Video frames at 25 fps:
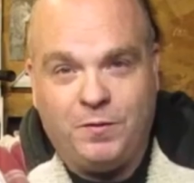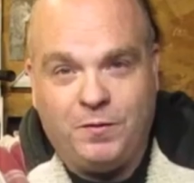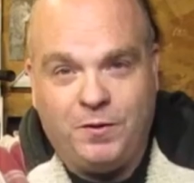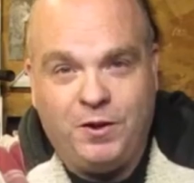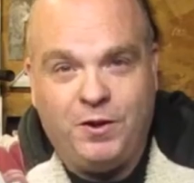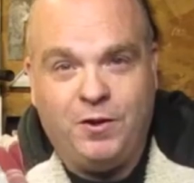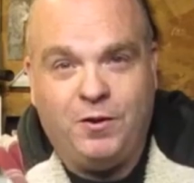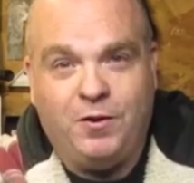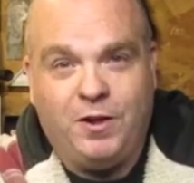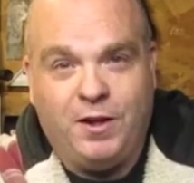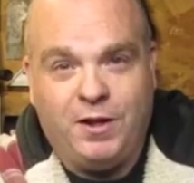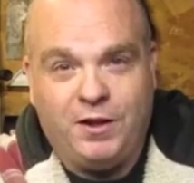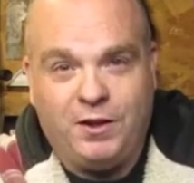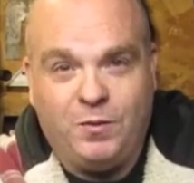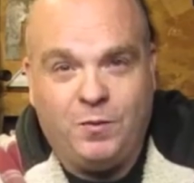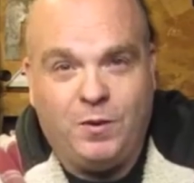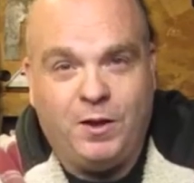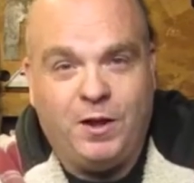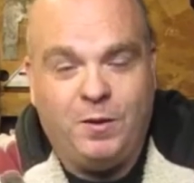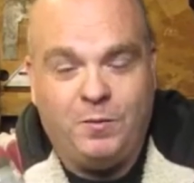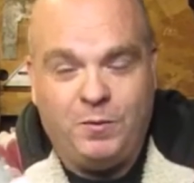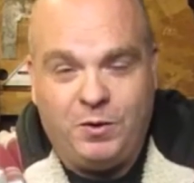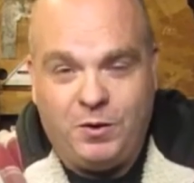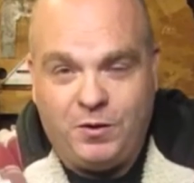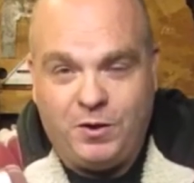If you don't like the way
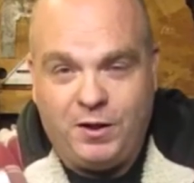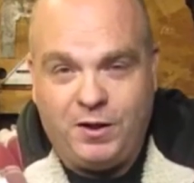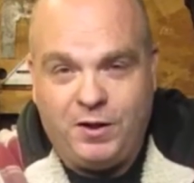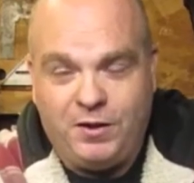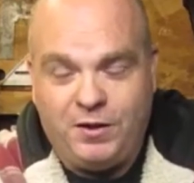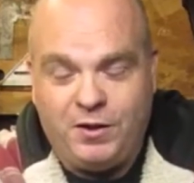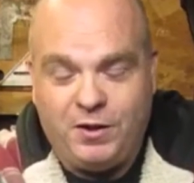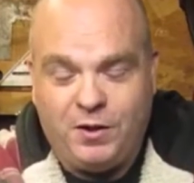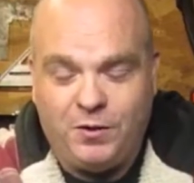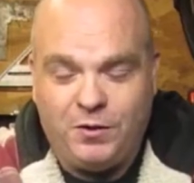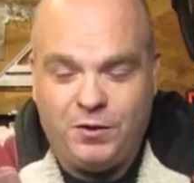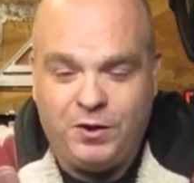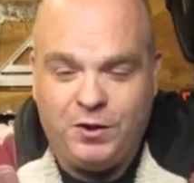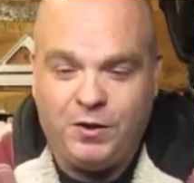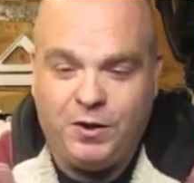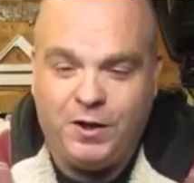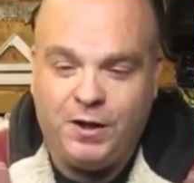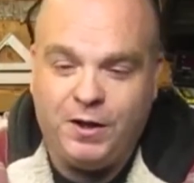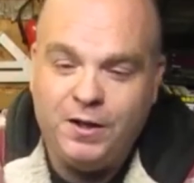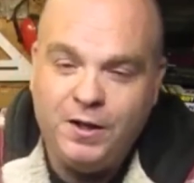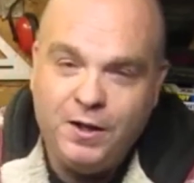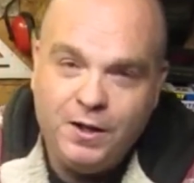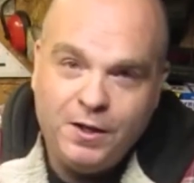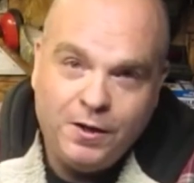I'm doing it, don't do it.